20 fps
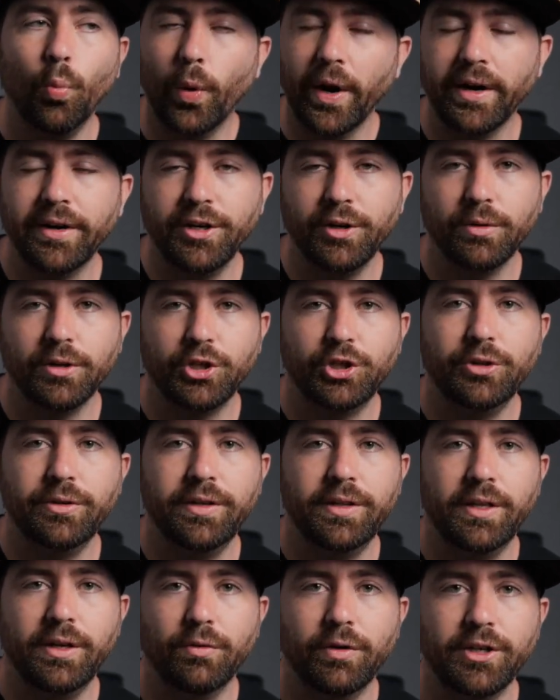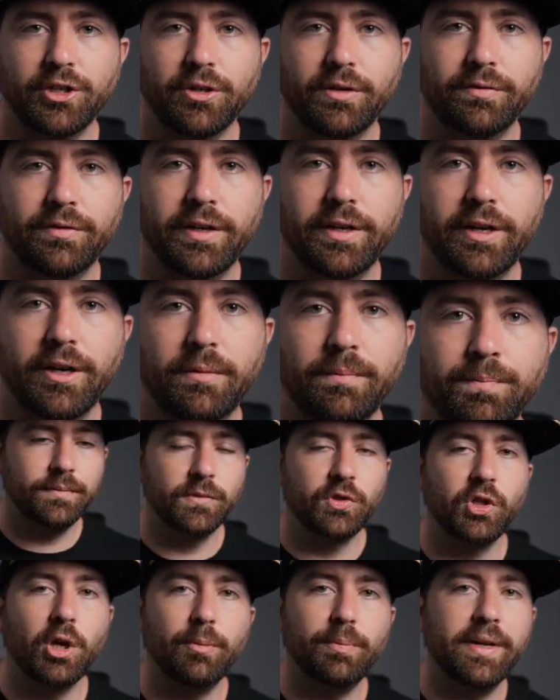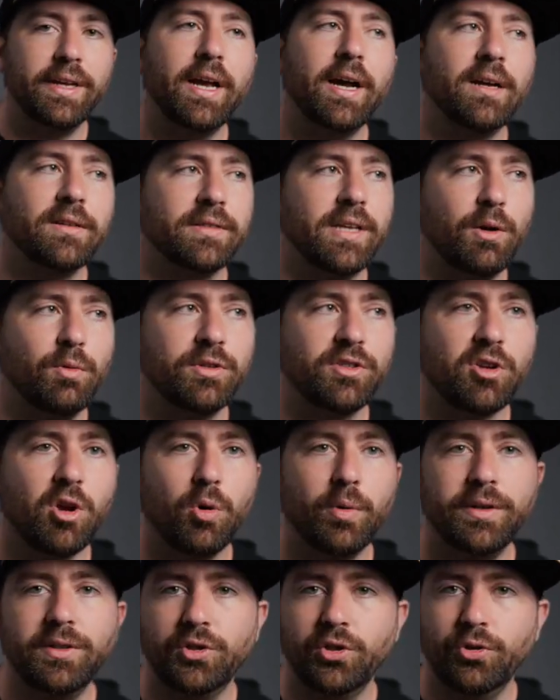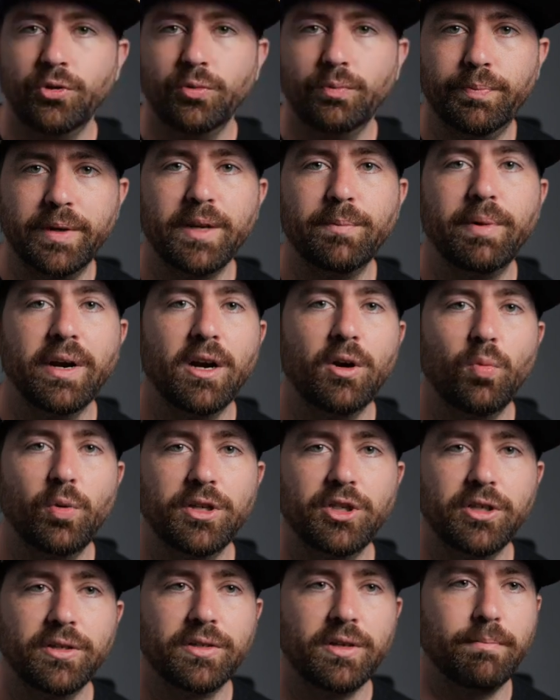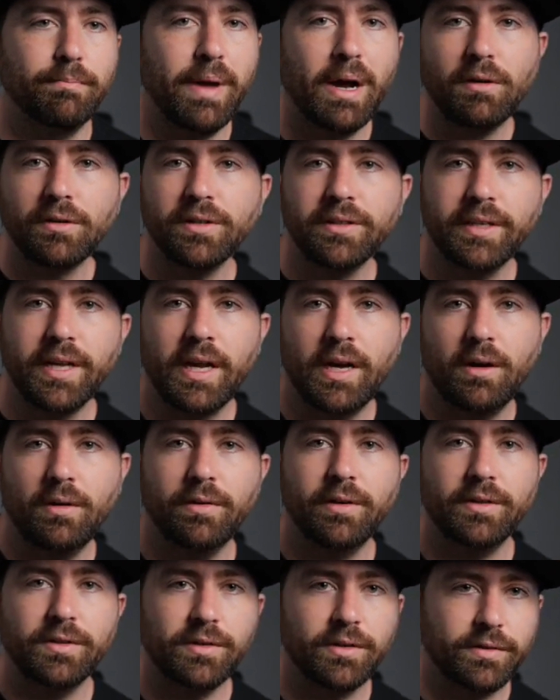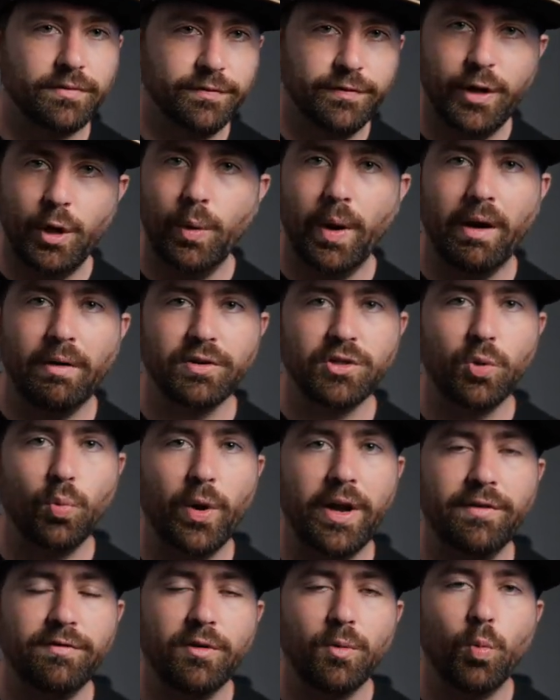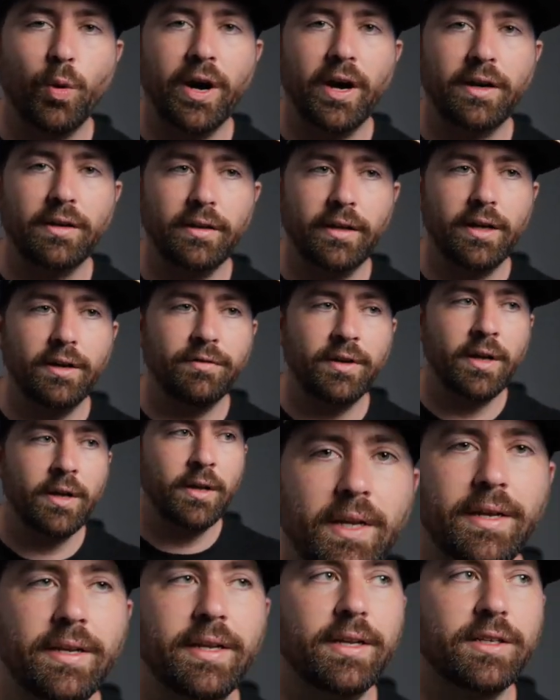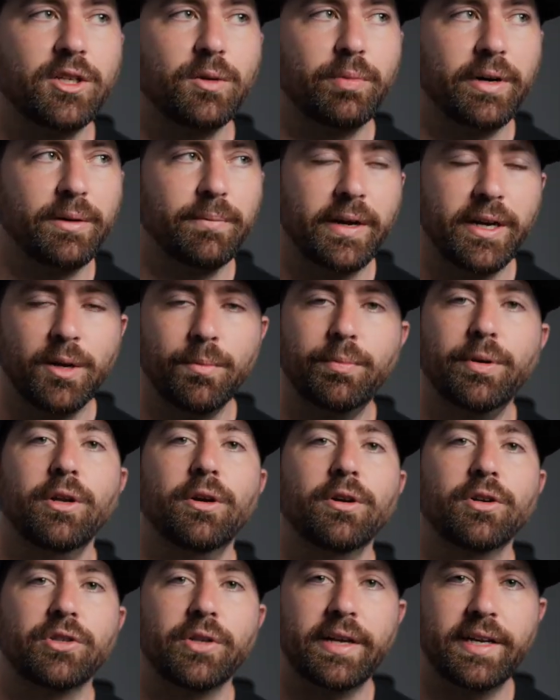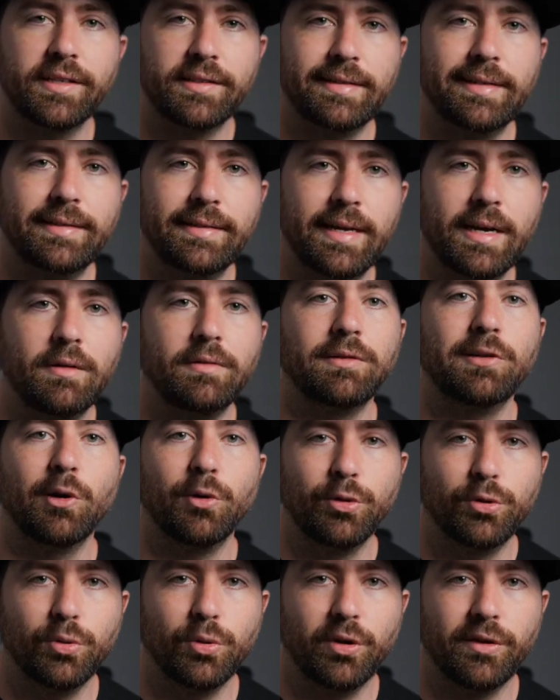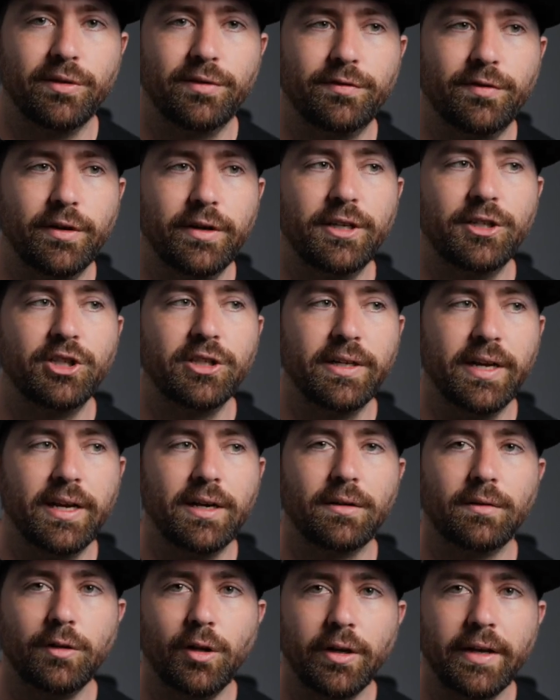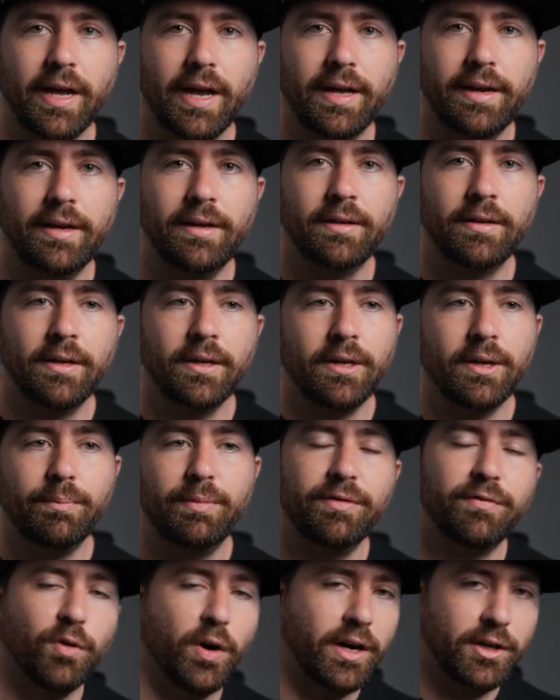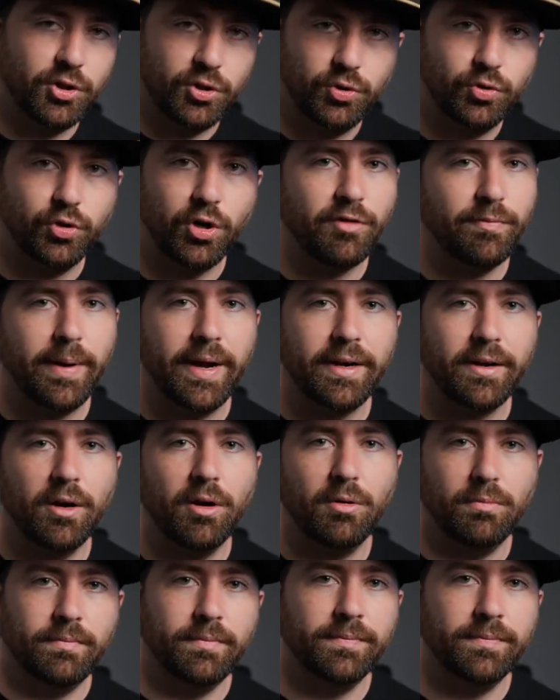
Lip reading: where you were shooting the original video. So because I was going to Big Bear, which is a mountain town, it's a few hours away from where I live, I needed to bring my computer so I could sit down, go through all the footage and kind of look at it, before I drove back home.